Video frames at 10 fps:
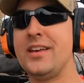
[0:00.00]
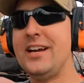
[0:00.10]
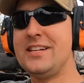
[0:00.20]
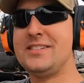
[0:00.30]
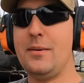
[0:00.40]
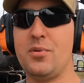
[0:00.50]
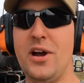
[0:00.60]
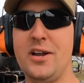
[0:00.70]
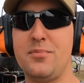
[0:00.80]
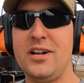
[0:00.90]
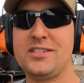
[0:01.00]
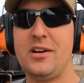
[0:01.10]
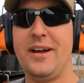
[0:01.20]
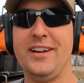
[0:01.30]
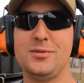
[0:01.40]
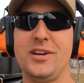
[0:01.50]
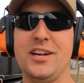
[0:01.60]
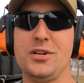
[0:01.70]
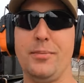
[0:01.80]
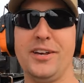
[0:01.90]
Guys, that's it. Brian here, Brian's Lawn Maintenance. We'll
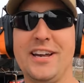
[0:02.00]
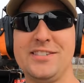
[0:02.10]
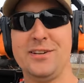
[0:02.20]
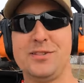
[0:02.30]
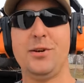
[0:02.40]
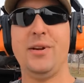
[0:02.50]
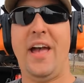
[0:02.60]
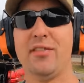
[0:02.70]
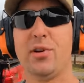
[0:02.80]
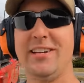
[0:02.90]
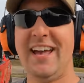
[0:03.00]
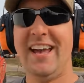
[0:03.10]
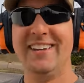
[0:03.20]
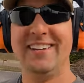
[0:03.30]
catch up with you guys here soon. Have a great day.